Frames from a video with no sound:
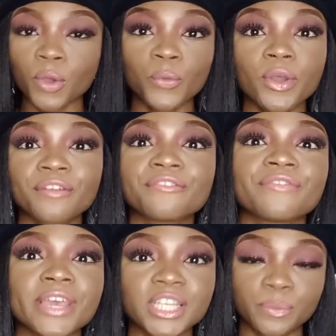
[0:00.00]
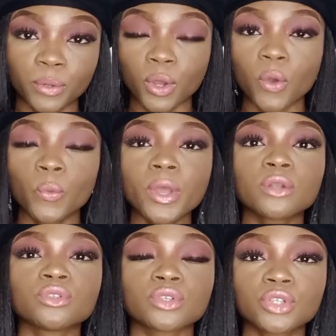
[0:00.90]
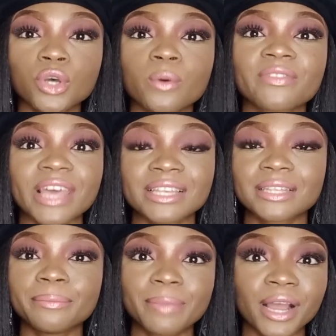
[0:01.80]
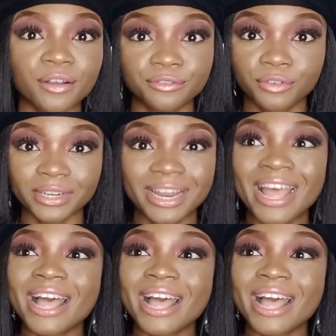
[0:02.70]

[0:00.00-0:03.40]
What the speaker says: We're on Facebook, we're on to go texting back and forth.